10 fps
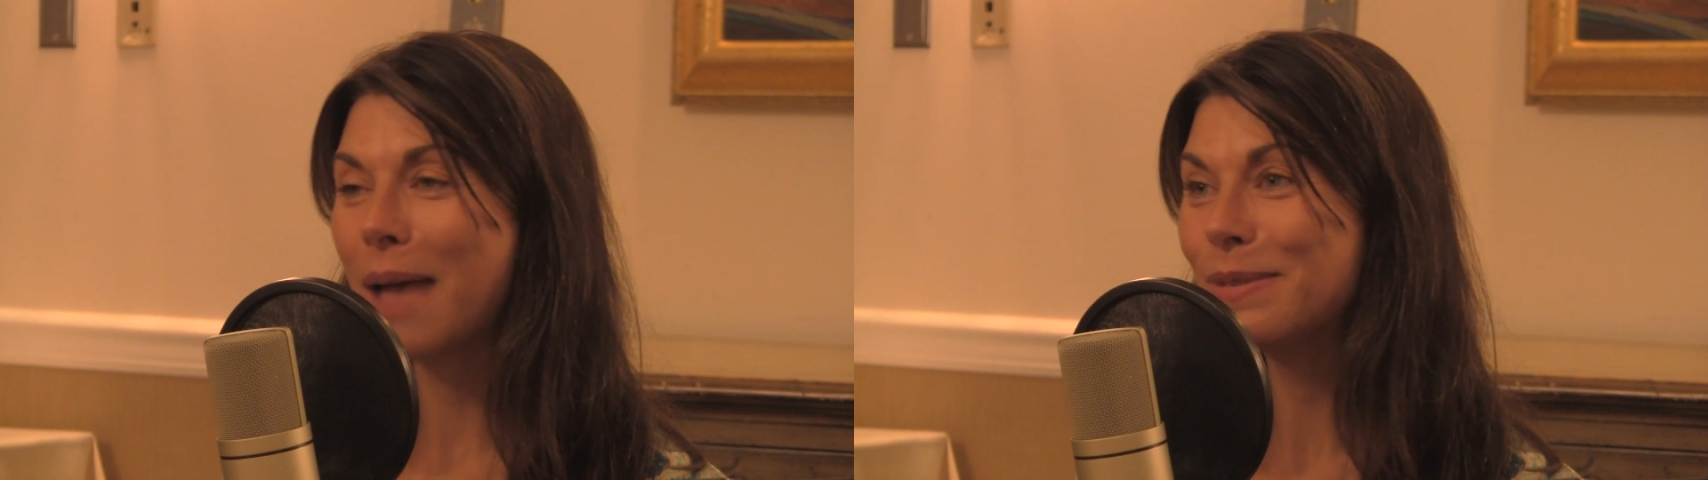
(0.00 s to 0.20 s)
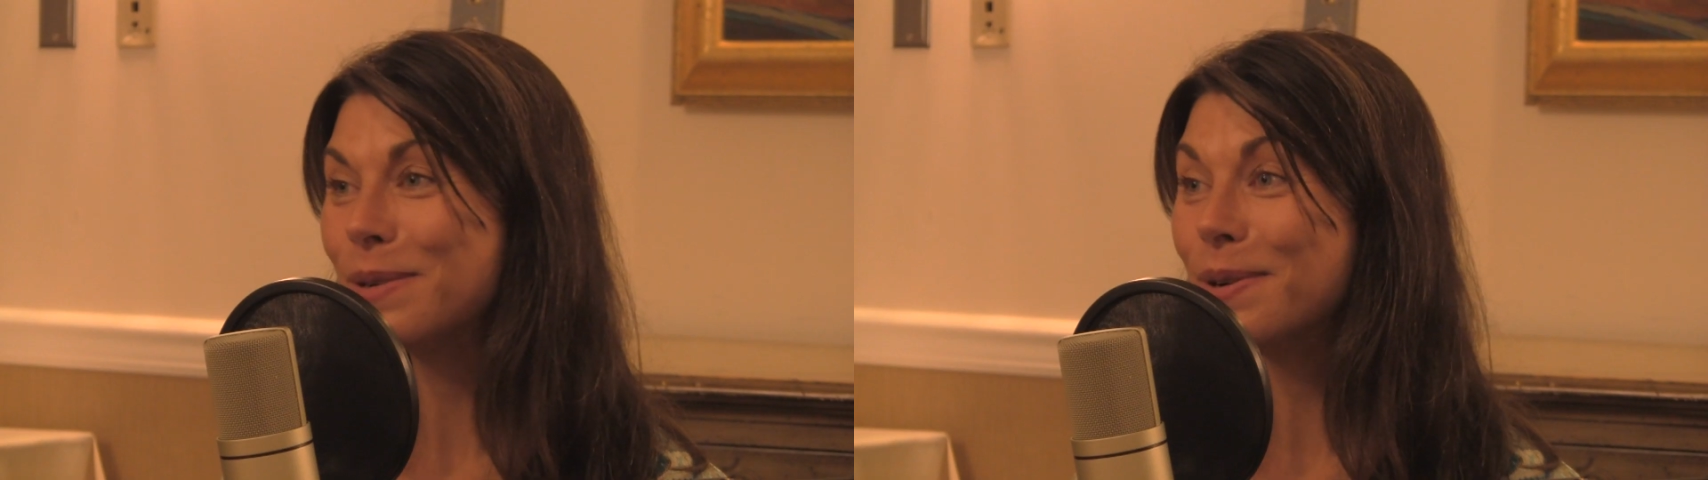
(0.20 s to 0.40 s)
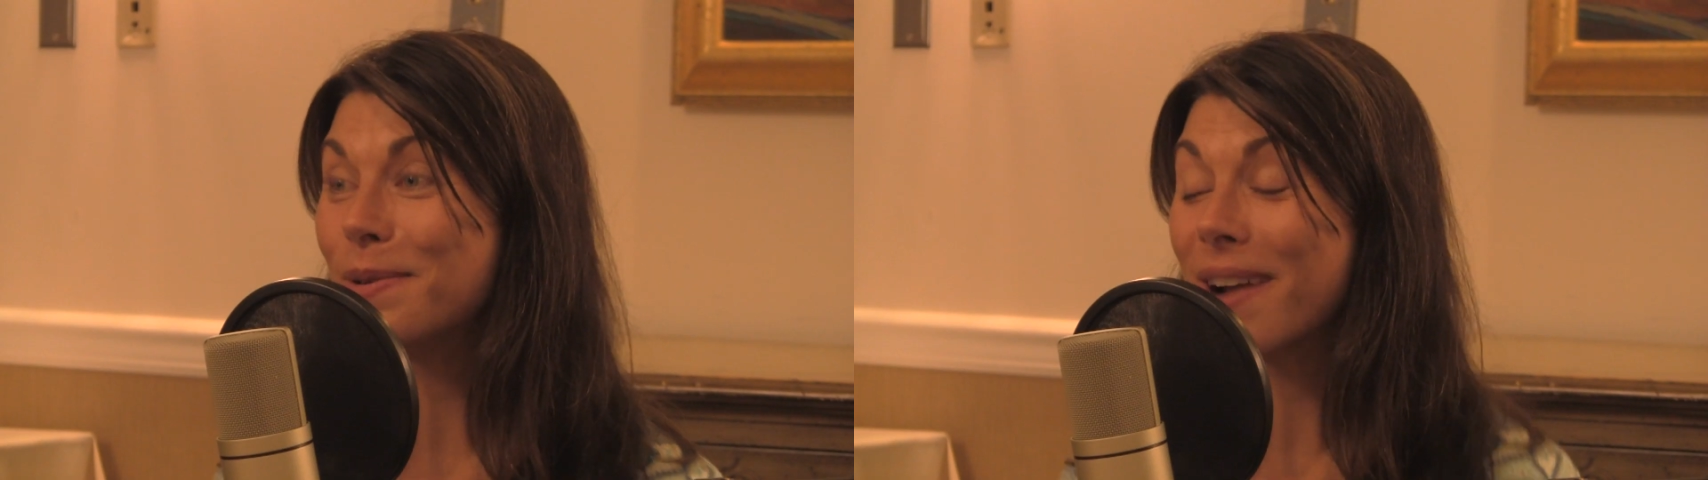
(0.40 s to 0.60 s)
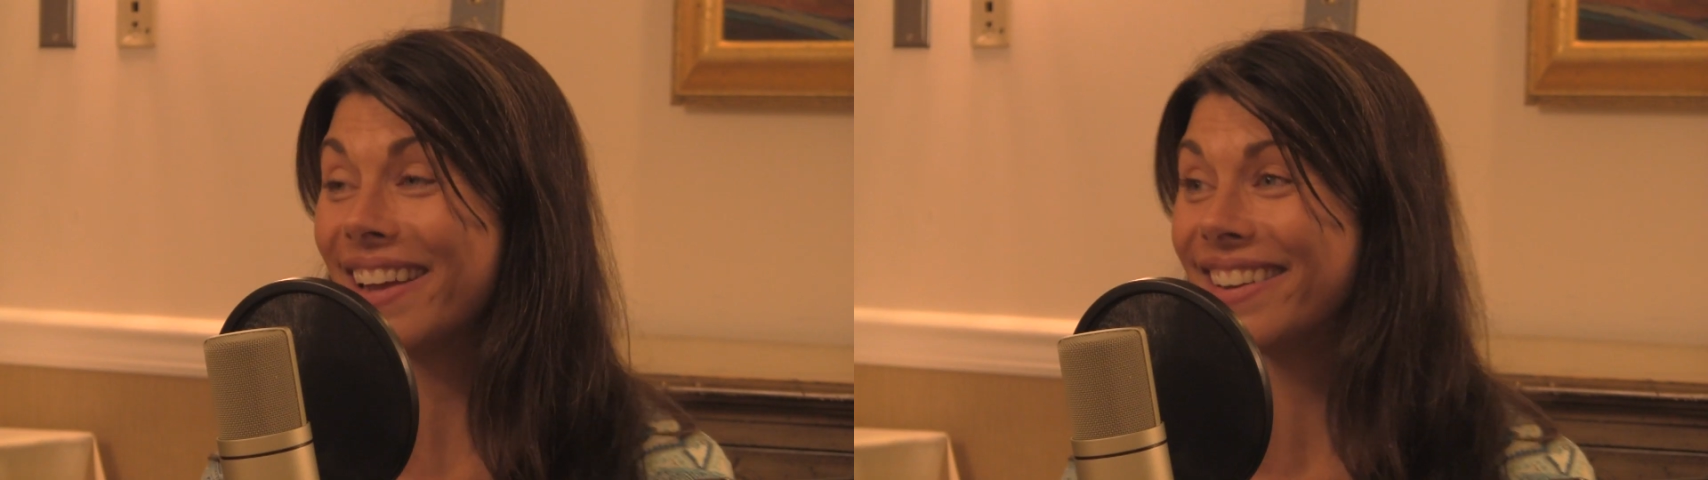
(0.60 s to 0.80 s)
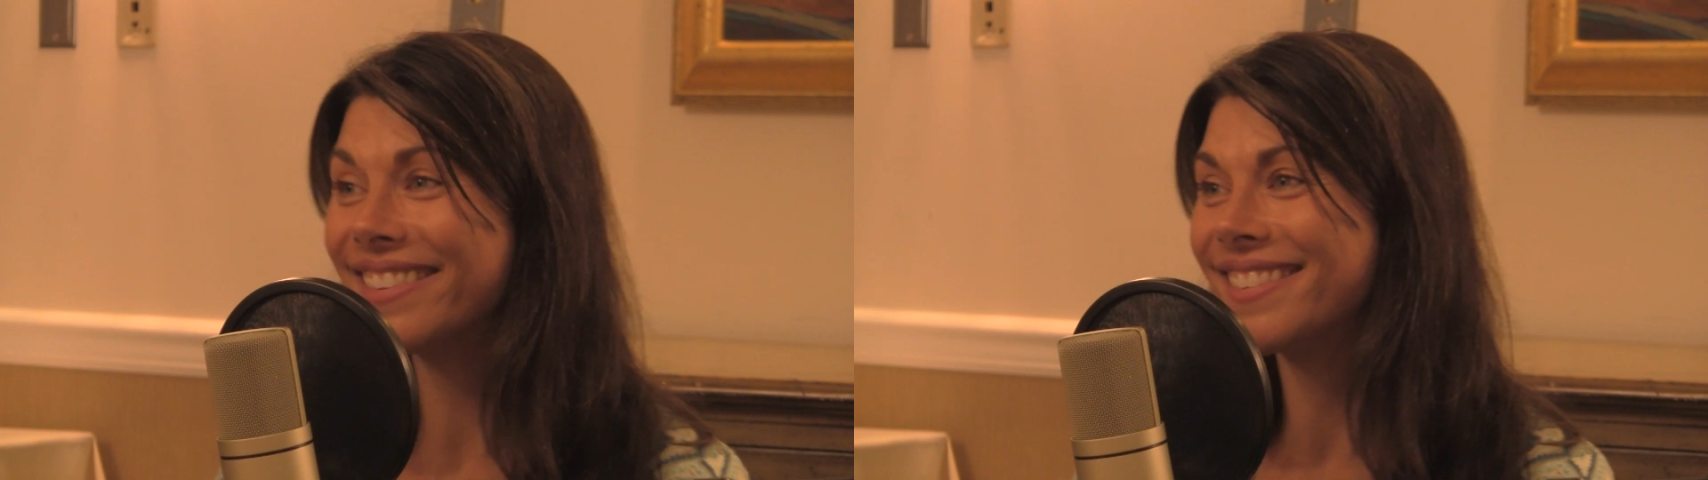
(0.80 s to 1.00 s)
I'm doing
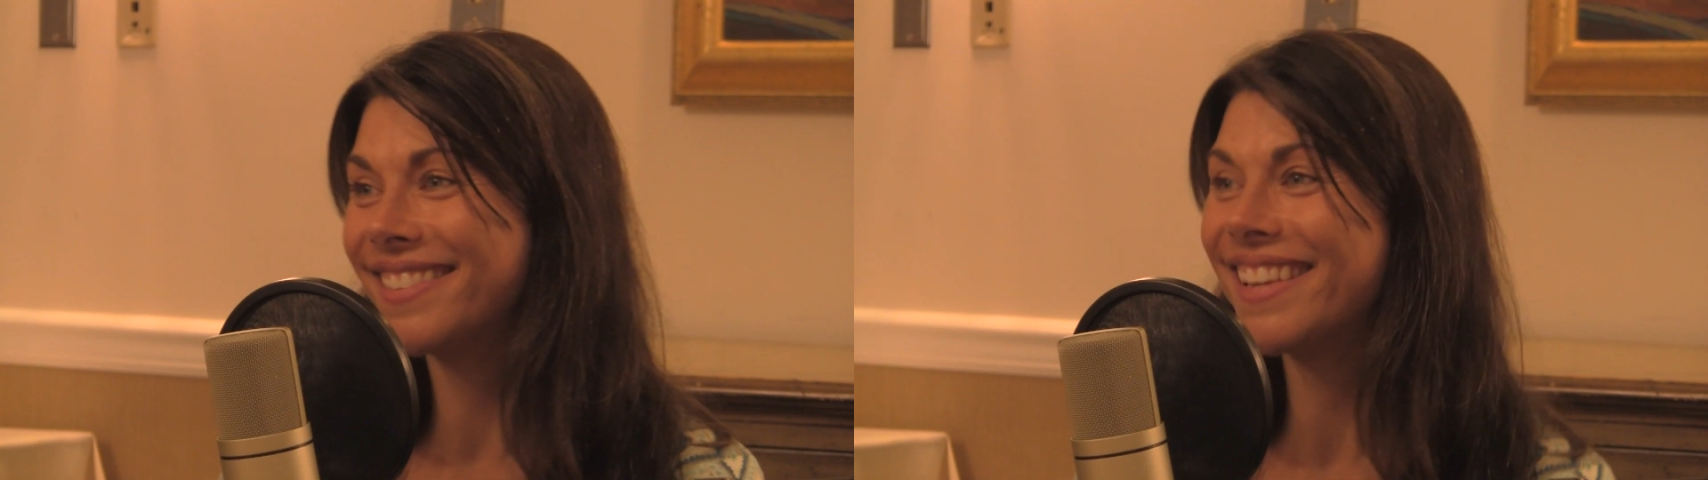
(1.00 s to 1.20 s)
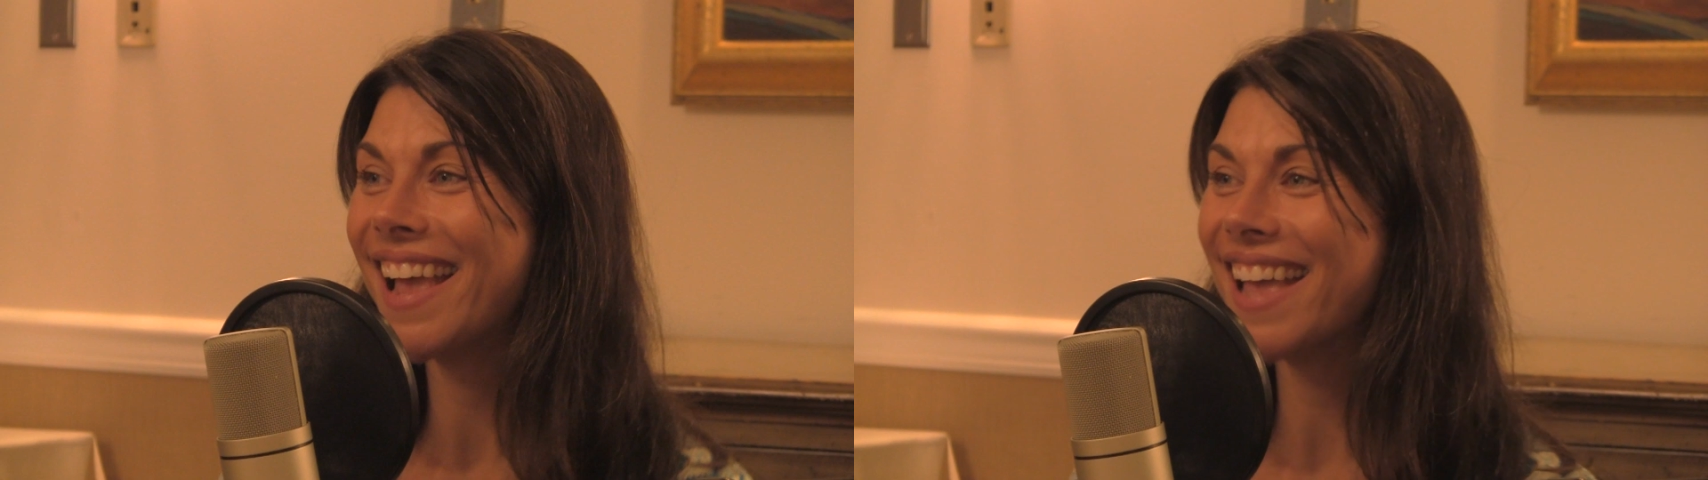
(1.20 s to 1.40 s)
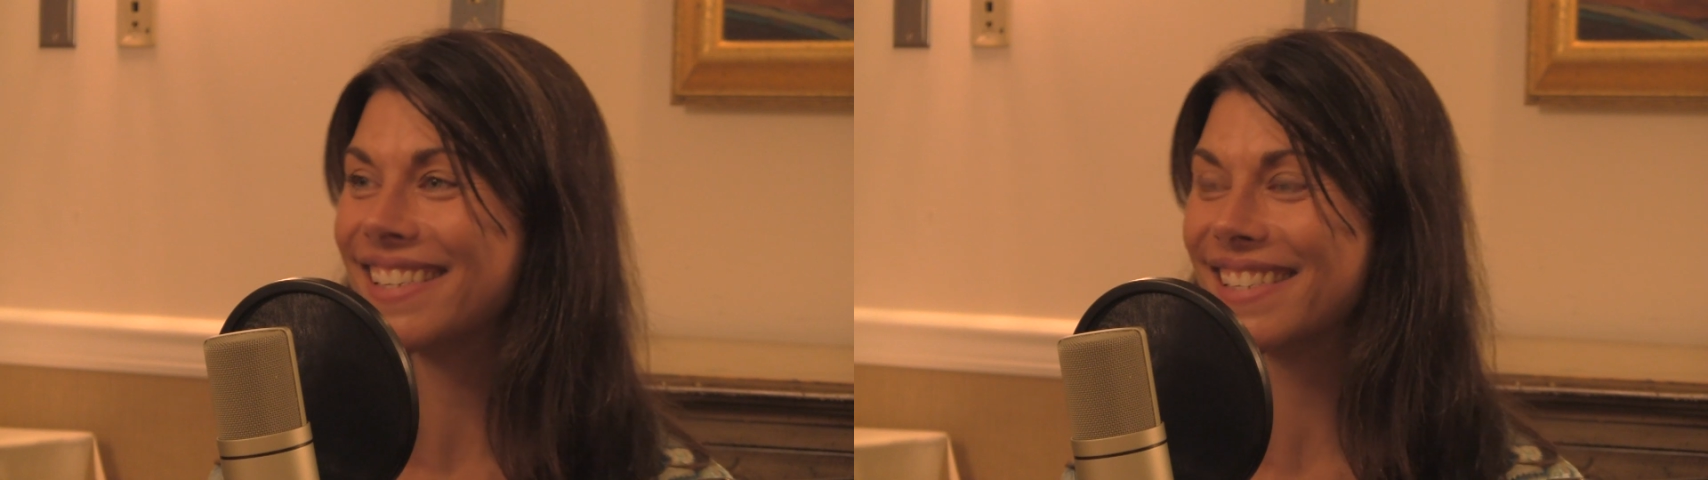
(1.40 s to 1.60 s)
great. Yeah,